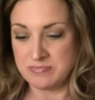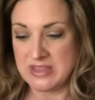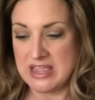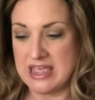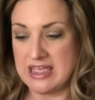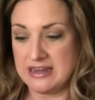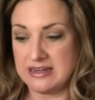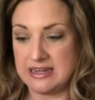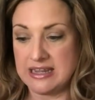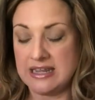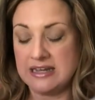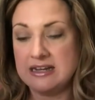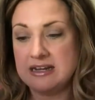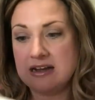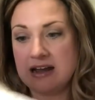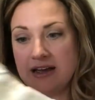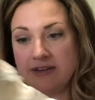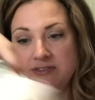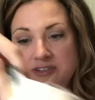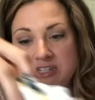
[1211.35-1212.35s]
And in
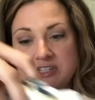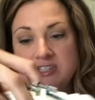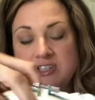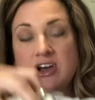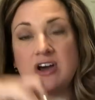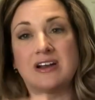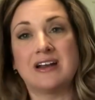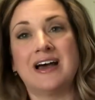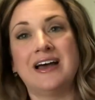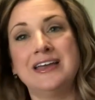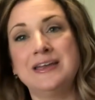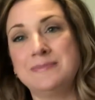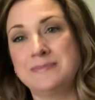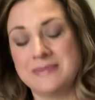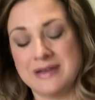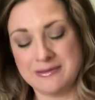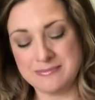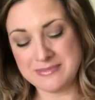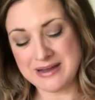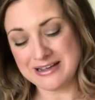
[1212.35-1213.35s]
it, I've just got,
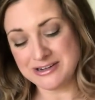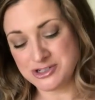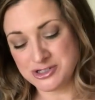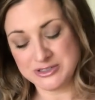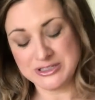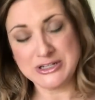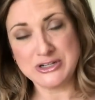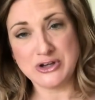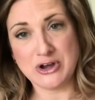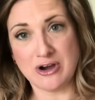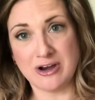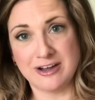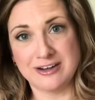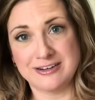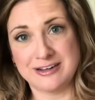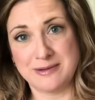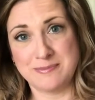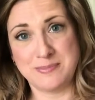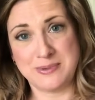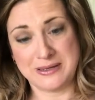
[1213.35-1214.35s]
I'm actually
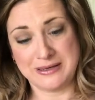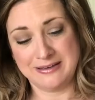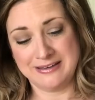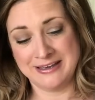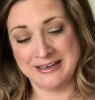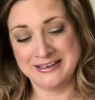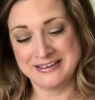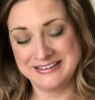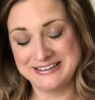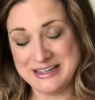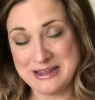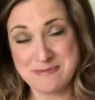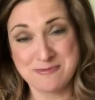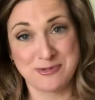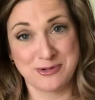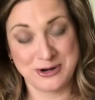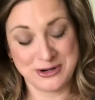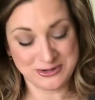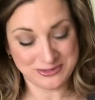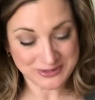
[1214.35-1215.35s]
not a big
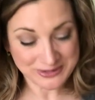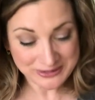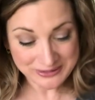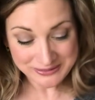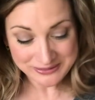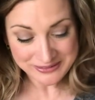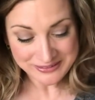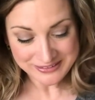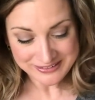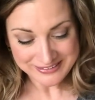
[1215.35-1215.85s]
embroiderer,